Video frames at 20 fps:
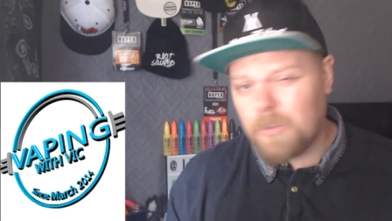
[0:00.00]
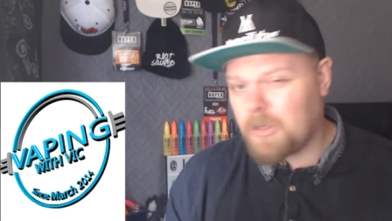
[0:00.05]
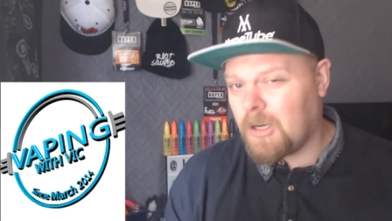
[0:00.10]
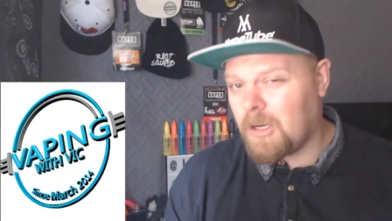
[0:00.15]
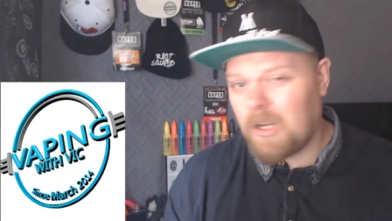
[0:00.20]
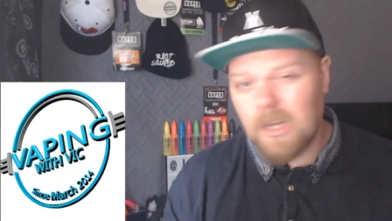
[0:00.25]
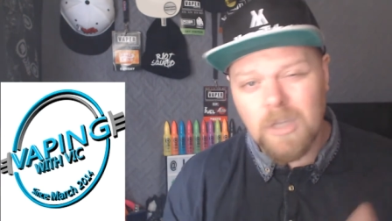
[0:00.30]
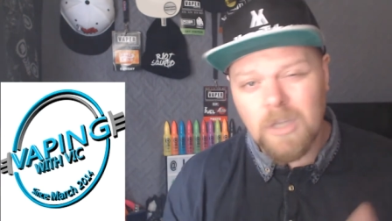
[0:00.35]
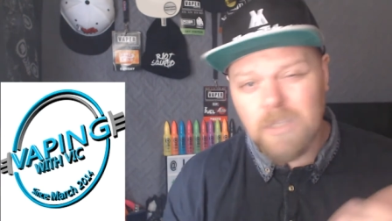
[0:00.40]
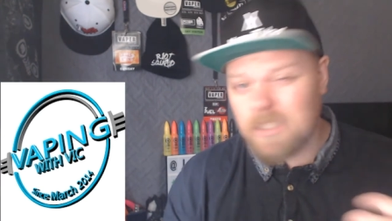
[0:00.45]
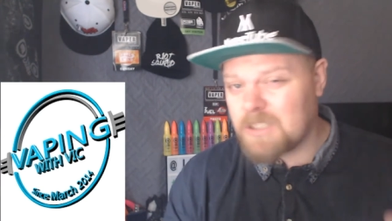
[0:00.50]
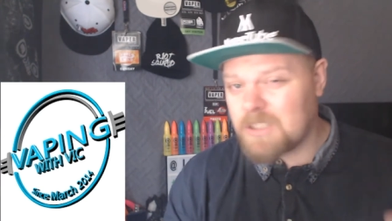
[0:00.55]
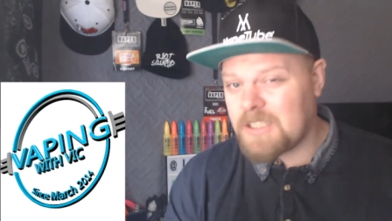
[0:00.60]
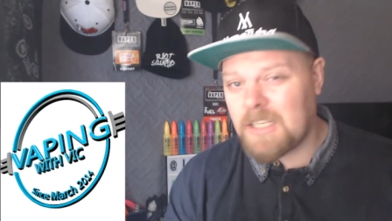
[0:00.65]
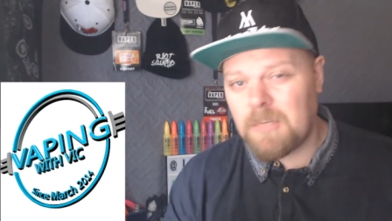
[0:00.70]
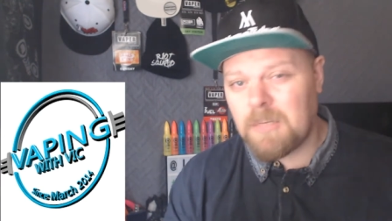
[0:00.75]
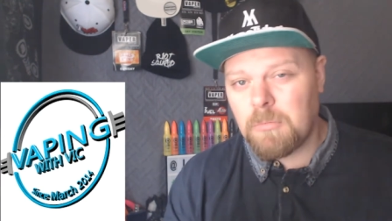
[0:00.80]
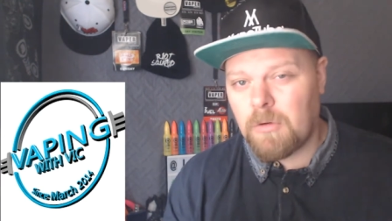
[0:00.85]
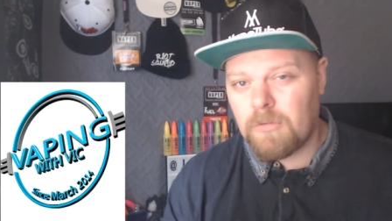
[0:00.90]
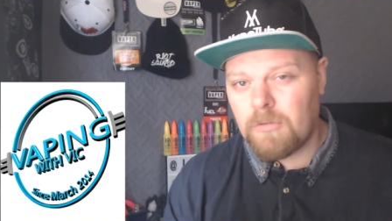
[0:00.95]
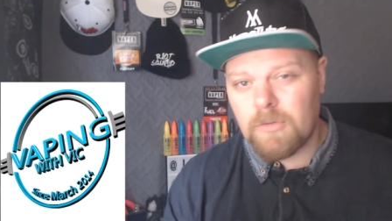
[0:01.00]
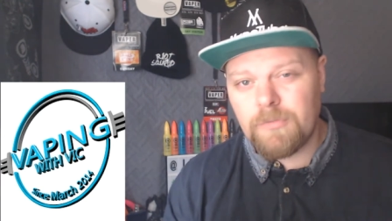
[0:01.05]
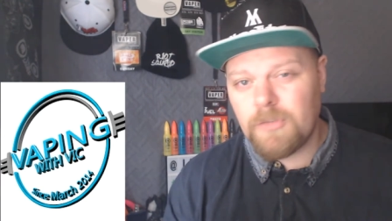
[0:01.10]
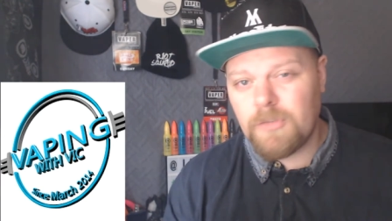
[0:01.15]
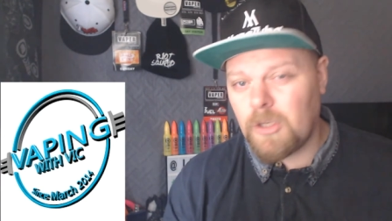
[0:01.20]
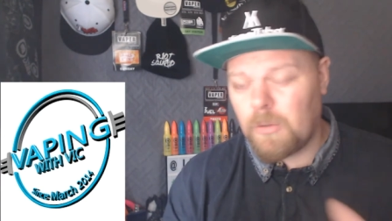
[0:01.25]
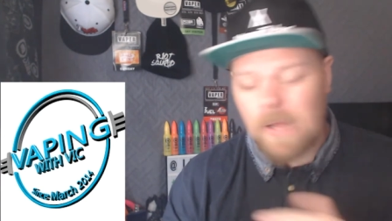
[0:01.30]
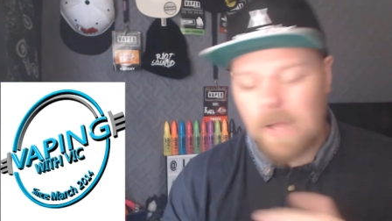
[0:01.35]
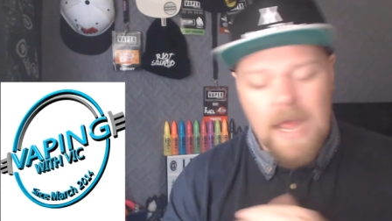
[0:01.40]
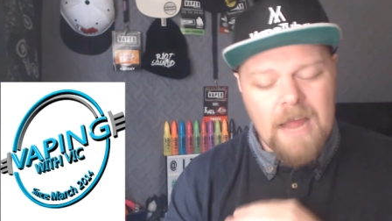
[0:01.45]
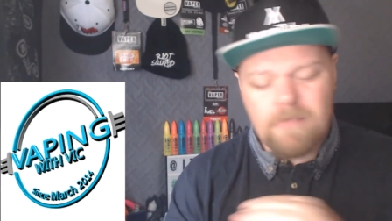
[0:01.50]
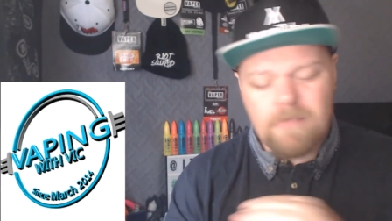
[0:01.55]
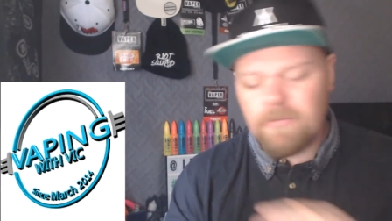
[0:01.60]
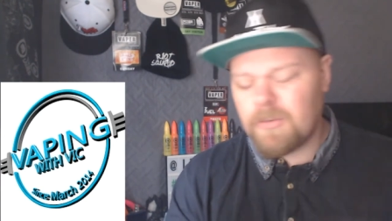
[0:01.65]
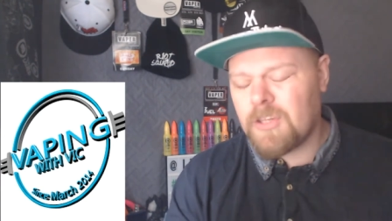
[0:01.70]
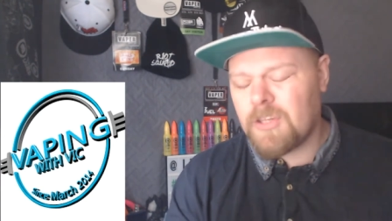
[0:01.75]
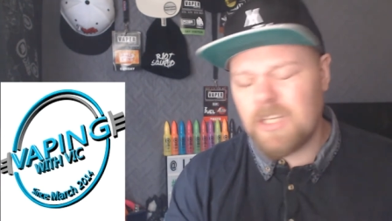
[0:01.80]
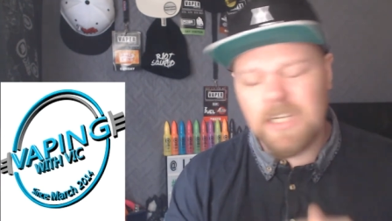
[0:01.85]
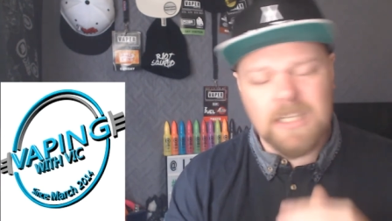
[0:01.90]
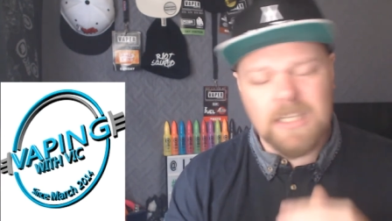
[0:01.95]
And like I said in my review,
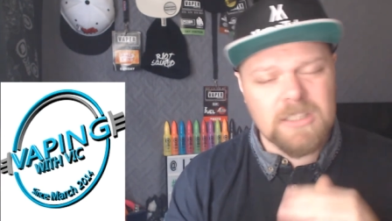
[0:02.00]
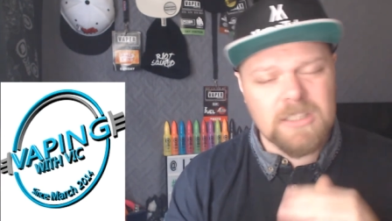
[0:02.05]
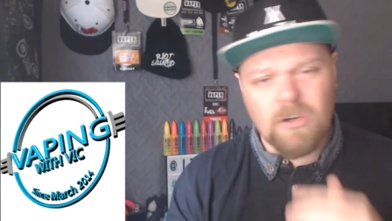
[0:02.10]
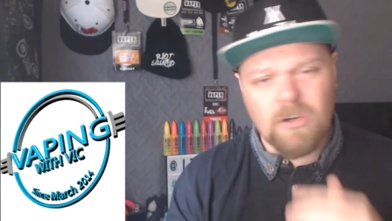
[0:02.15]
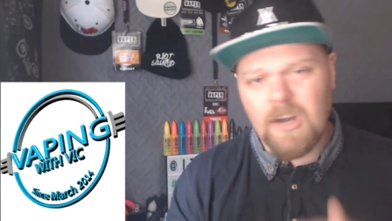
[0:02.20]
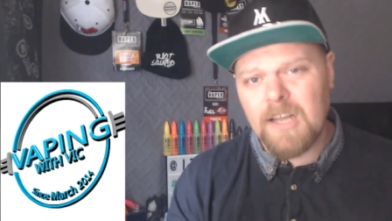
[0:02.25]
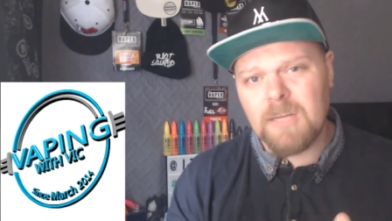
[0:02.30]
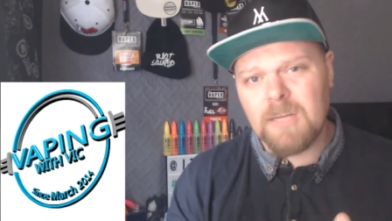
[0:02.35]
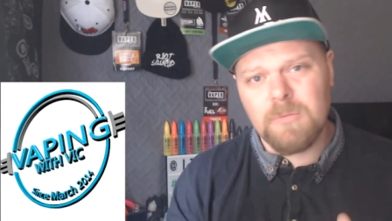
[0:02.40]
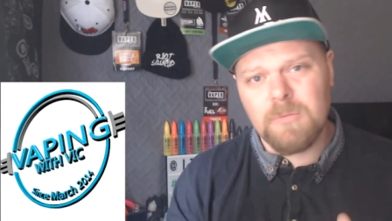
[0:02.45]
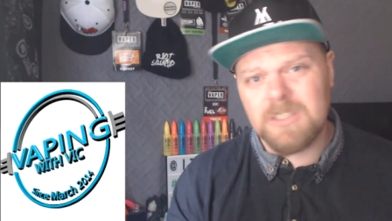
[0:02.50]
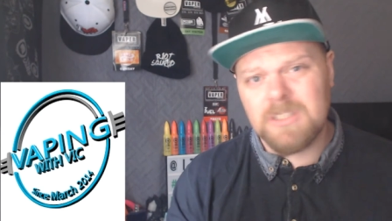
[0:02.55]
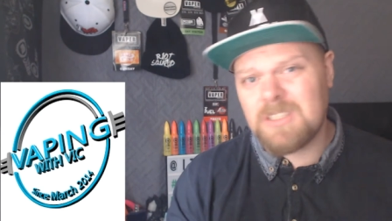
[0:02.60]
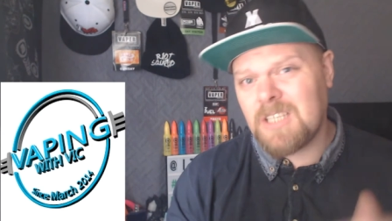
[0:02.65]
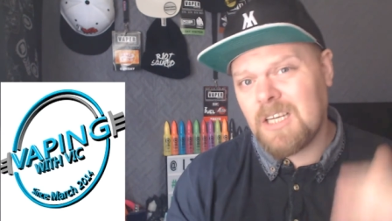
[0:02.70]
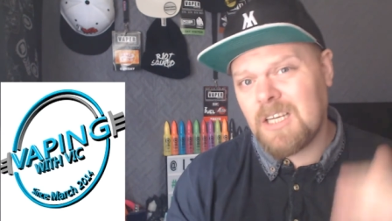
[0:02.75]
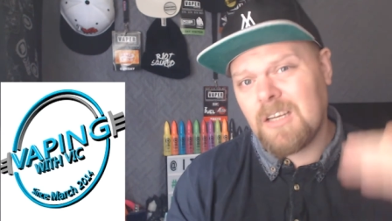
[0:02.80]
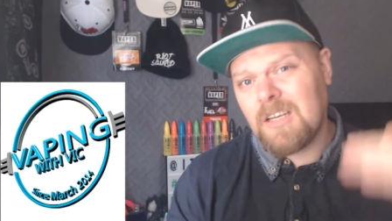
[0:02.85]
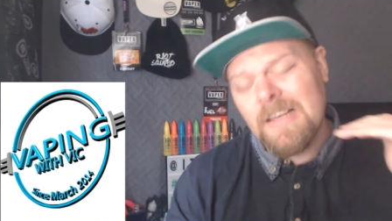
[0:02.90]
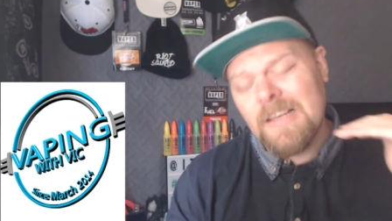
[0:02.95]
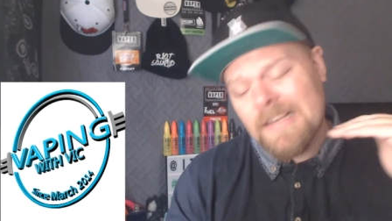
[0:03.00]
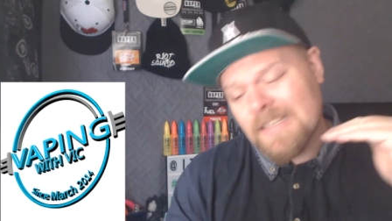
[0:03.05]
everything is cracking with this tank.